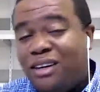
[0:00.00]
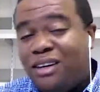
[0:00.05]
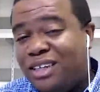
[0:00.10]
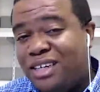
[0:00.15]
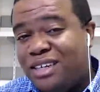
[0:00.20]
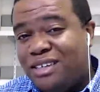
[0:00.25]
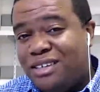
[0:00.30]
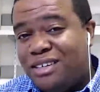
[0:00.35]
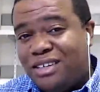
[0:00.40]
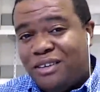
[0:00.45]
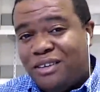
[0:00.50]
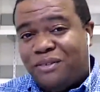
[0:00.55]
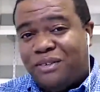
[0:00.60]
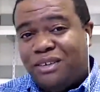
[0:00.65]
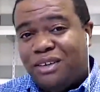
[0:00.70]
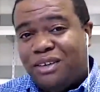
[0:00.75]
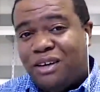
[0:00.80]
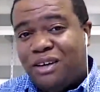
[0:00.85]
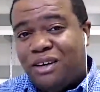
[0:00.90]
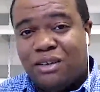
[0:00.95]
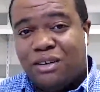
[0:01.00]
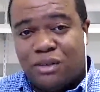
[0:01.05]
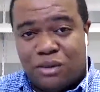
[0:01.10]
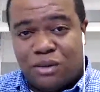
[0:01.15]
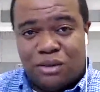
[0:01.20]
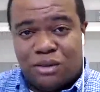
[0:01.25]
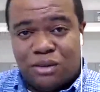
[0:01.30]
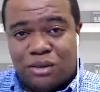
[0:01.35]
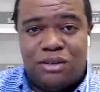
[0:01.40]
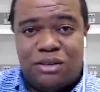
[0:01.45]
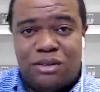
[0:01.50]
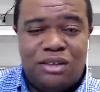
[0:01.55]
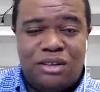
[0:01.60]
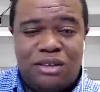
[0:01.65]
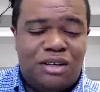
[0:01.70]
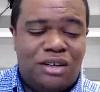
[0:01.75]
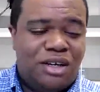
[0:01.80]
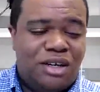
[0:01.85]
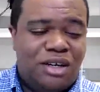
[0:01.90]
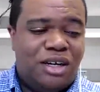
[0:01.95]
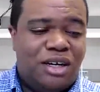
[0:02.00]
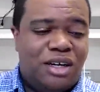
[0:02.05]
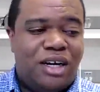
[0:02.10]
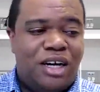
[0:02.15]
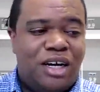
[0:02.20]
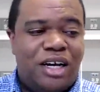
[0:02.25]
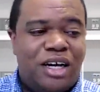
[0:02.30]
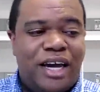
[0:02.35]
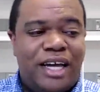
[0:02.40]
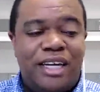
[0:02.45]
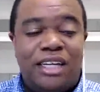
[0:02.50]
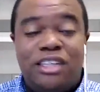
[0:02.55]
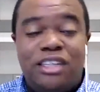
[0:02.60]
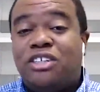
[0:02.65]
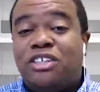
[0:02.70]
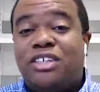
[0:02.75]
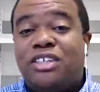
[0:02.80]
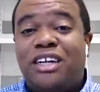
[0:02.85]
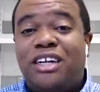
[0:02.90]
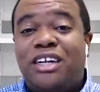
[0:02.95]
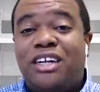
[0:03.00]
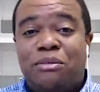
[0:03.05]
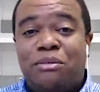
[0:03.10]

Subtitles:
of these different articles, and then you're sending them